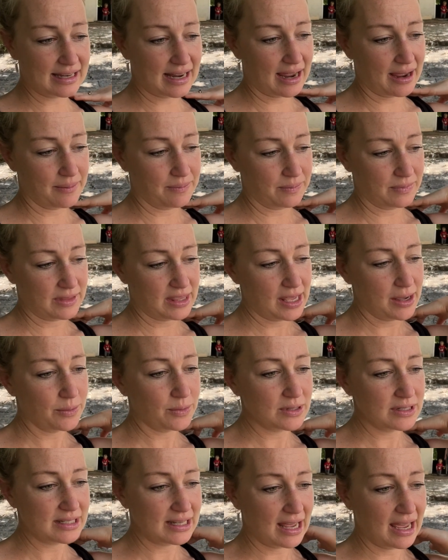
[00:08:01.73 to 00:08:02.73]
um, there
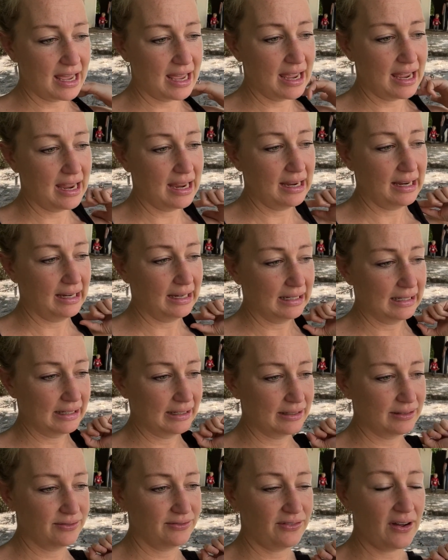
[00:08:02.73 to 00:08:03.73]
was a
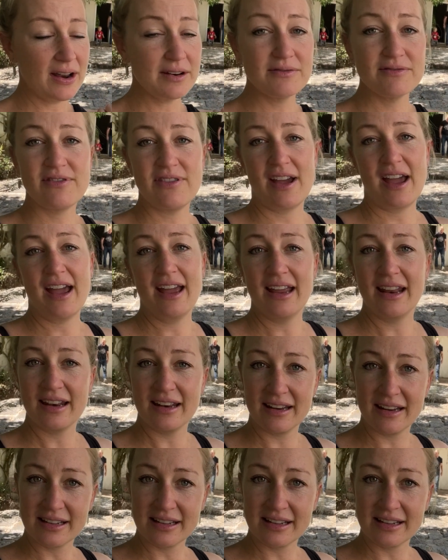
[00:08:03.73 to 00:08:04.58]
fun fair in